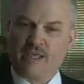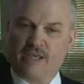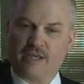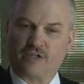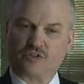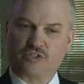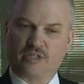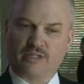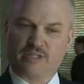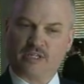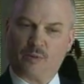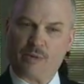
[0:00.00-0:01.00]
is
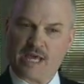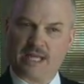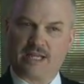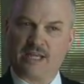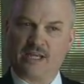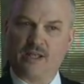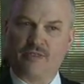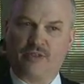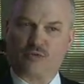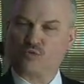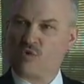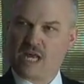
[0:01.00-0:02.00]
combating
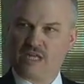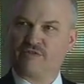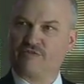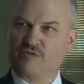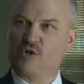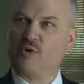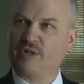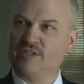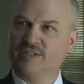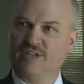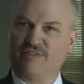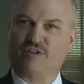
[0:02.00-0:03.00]
the rotten fruit
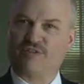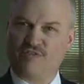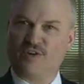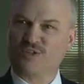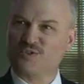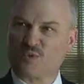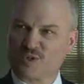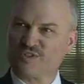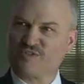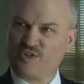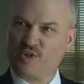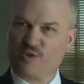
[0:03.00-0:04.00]
of a false
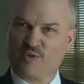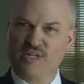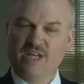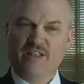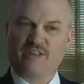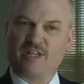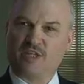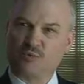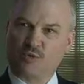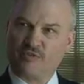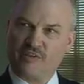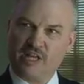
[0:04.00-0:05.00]
worldview that is
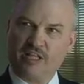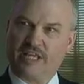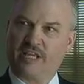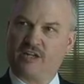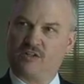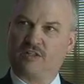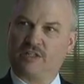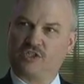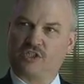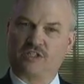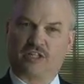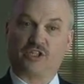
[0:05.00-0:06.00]
prevailing in our
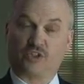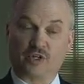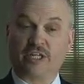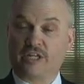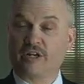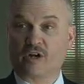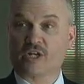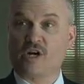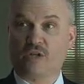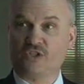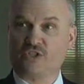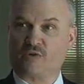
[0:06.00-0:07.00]
legislature and in our
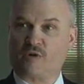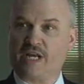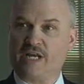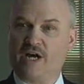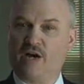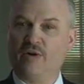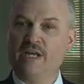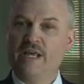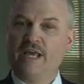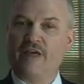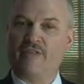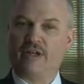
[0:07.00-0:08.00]
culture right now.
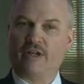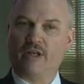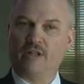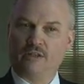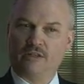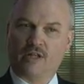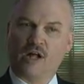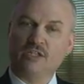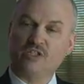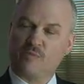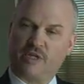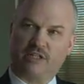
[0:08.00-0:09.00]
And that
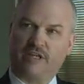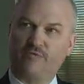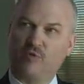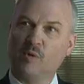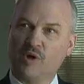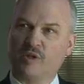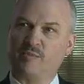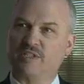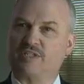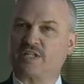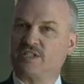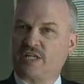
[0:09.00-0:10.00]
ultimately, if we want to be
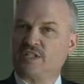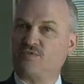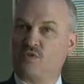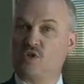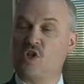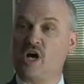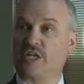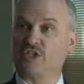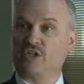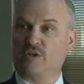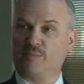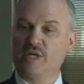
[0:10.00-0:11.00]
successful long
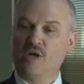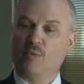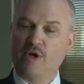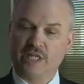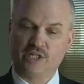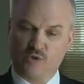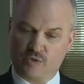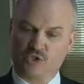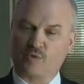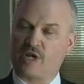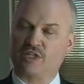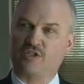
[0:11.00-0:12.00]
term, we need to
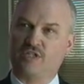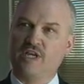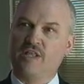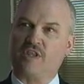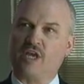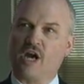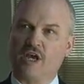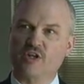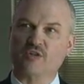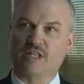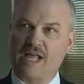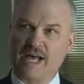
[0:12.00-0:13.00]
address the
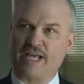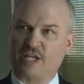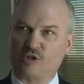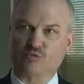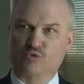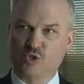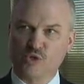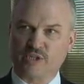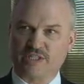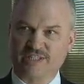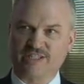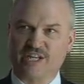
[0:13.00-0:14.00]
underlying
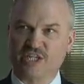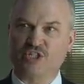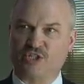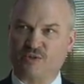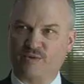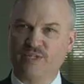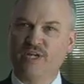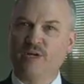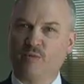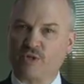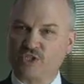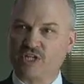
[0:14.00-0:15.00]
root issue,
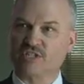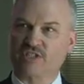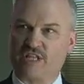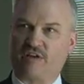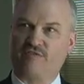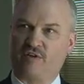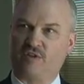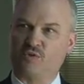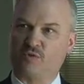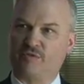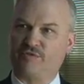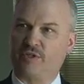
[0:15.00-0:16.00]
which is that
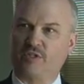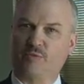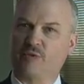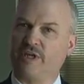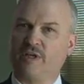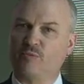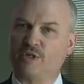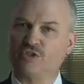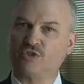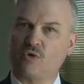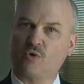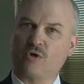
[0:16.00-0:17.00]
false worldview, and, and
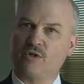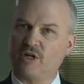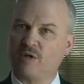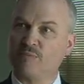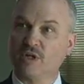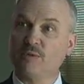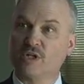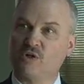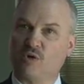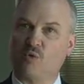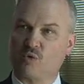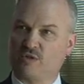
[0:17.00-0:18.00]
restore a
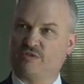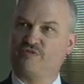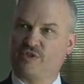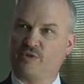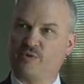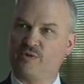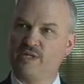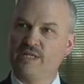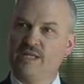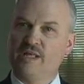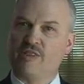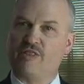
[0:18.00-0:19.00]
biblical worldview
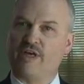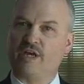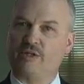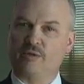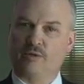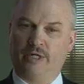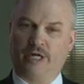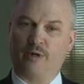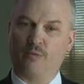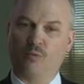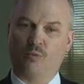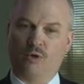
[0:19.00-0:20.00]
that
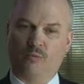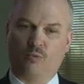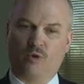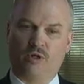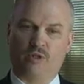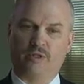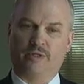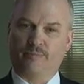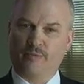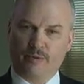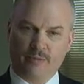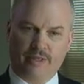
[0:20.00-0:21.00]
uh, will.
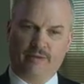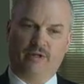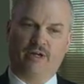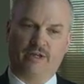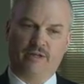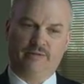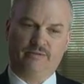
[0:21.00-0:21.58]
Uh,